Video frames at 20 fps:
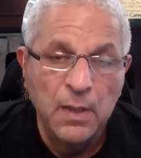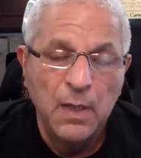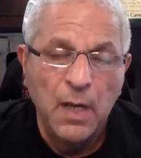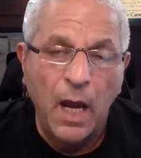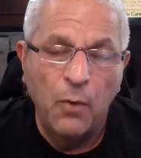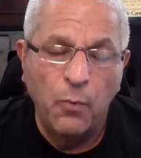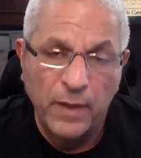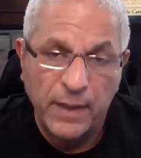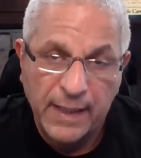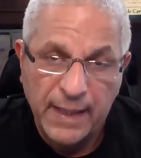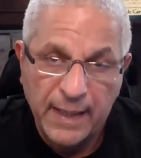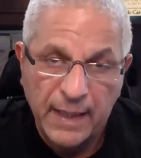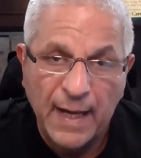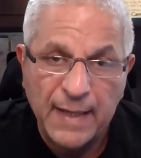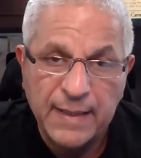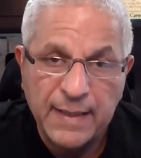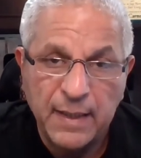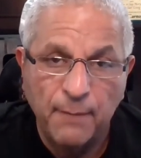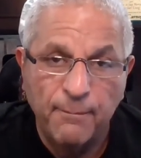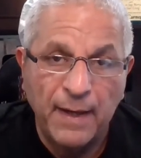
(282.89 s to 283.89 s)
I want to get an
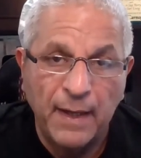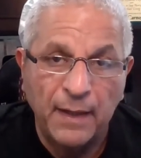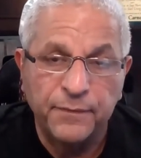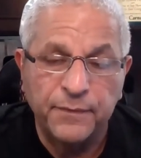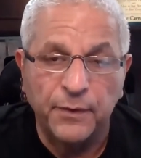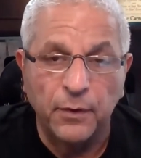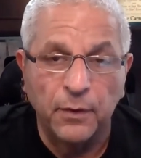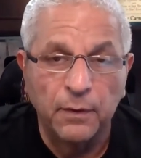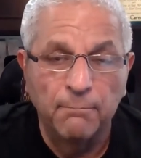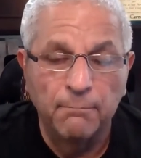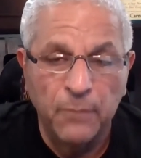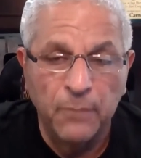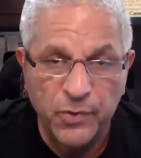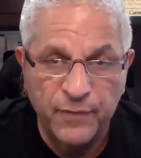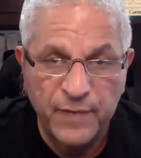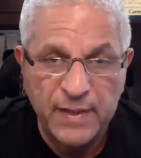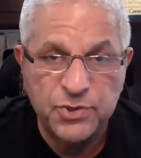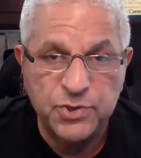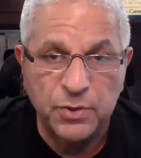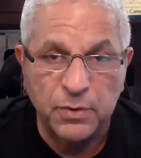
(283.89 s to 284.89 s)
idea about their
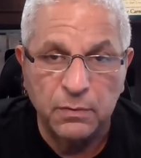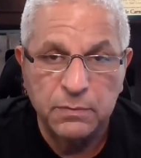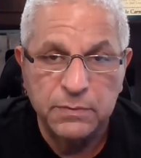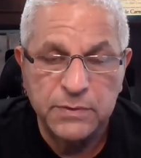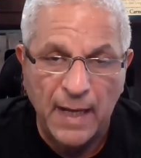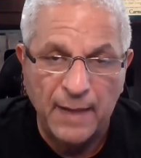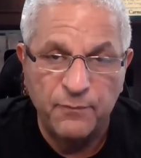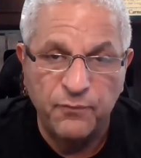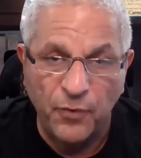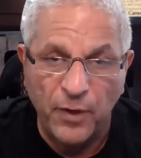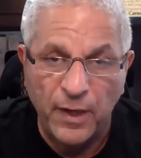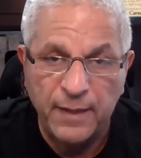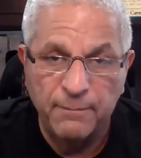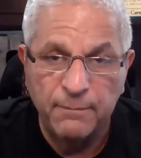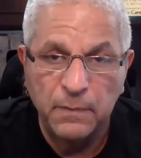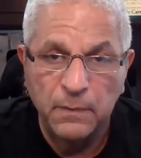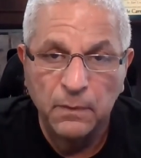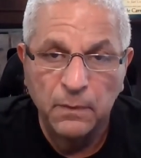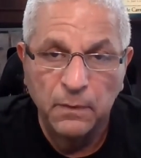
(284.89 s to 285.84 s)
motivation, time frame,